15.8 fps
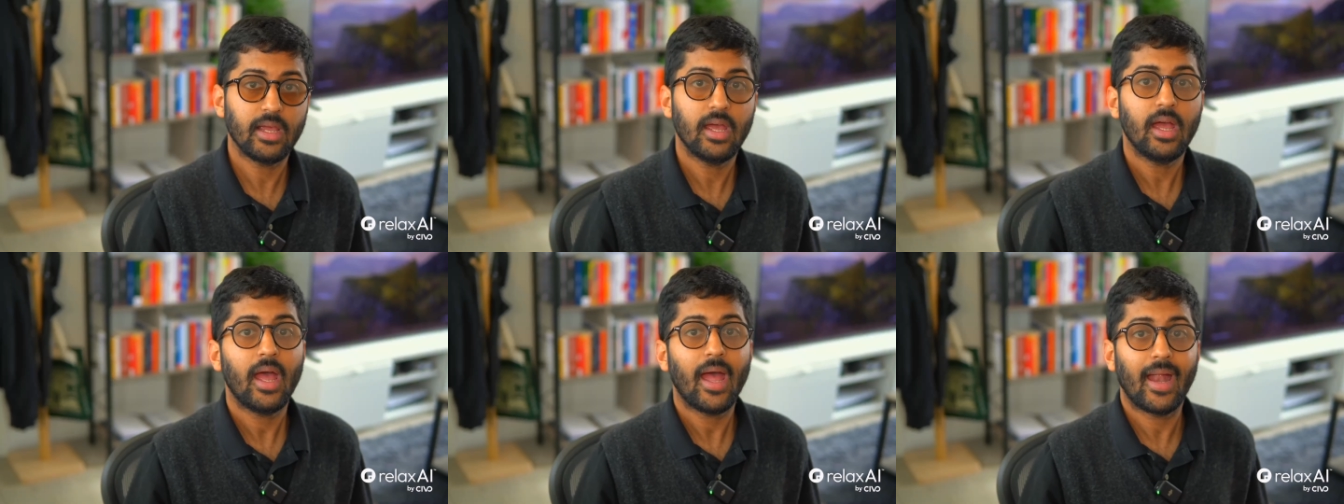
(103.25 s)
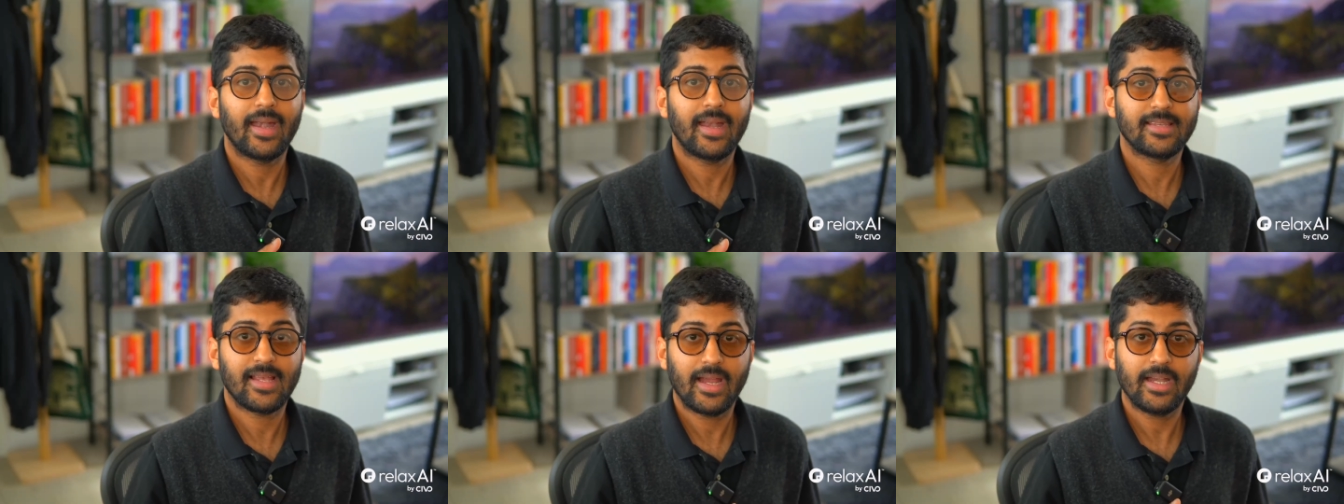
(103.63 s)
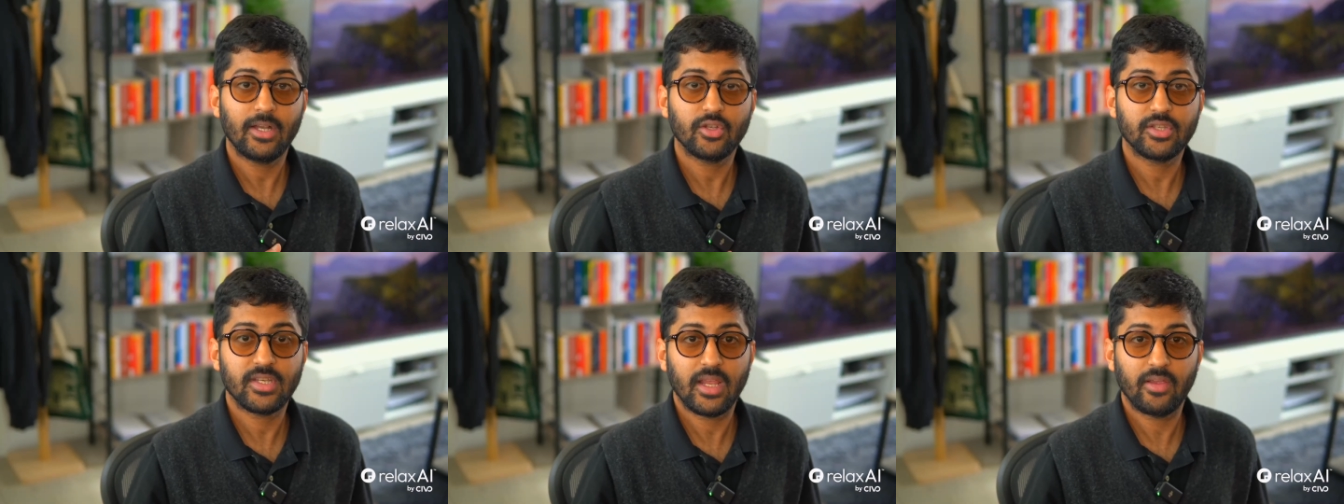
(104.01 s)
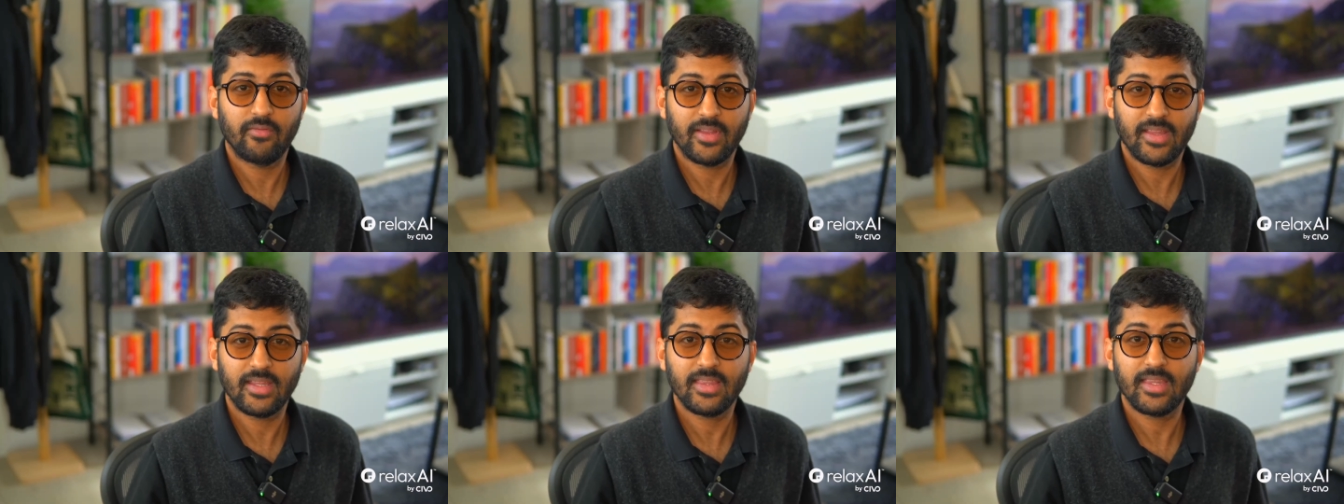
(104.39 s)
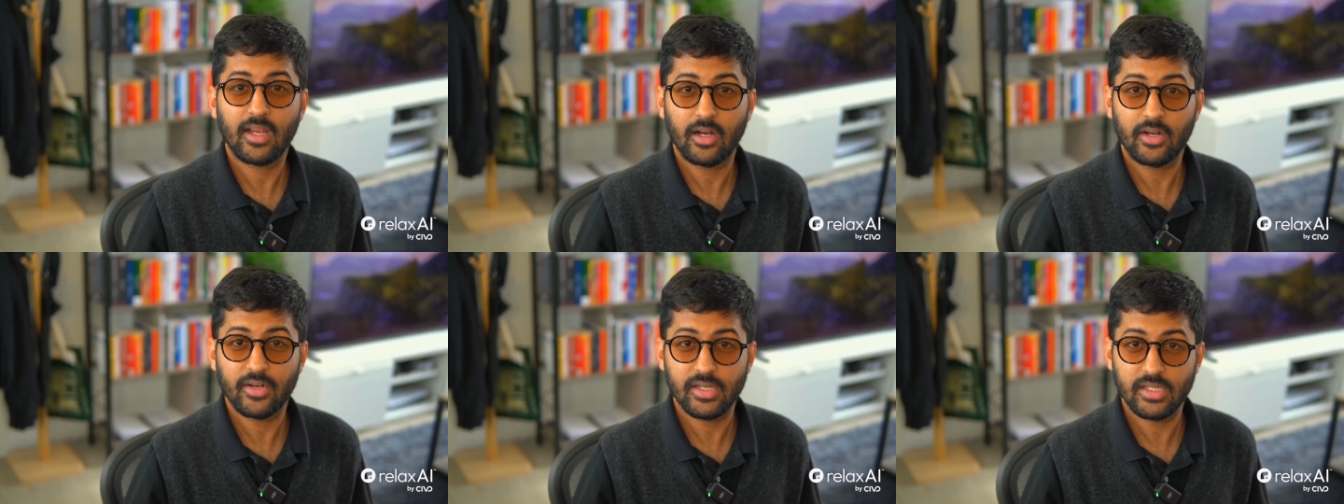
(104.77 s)
and designed to stay within the
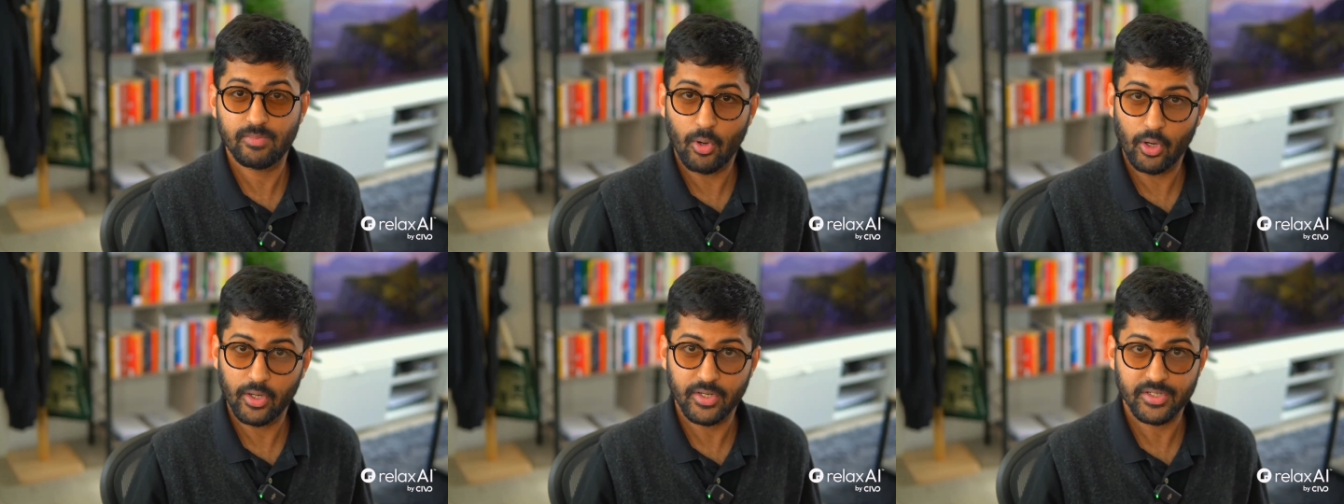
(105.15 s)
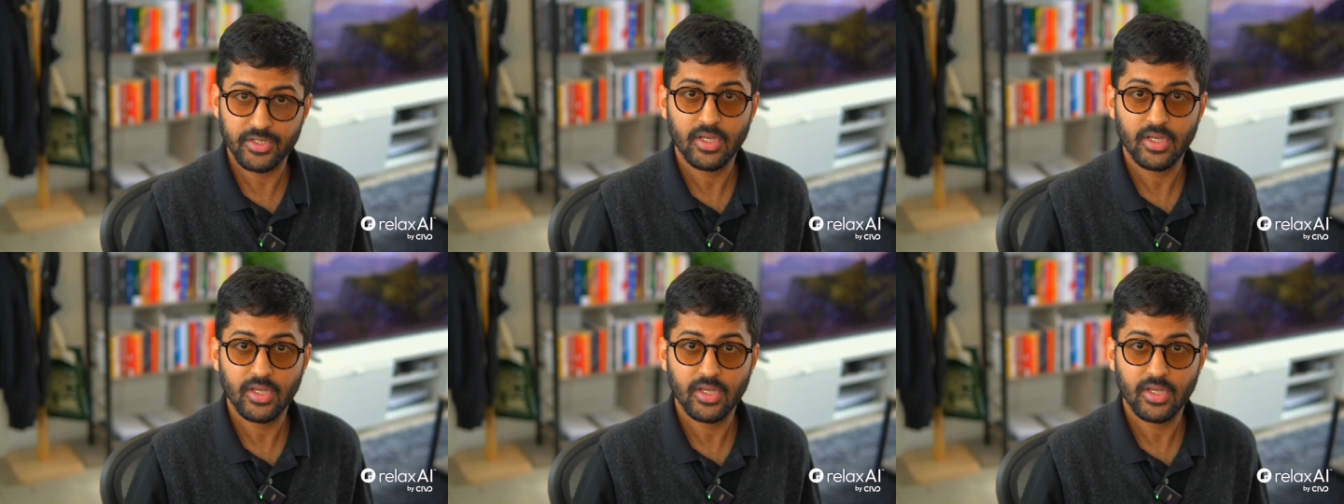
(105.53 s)
country's borders.